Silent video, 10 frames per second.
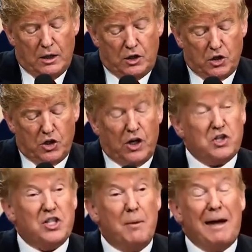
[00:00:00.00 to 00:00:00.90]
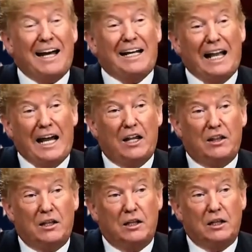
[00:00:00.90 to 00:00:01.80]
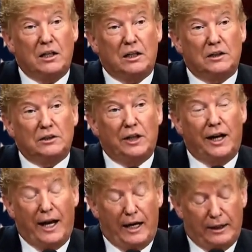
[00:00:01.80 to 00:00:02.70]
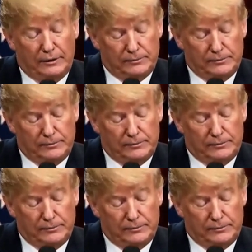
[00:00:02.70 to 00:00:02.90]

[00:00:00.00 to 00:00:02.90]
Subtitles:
discuss them at length today.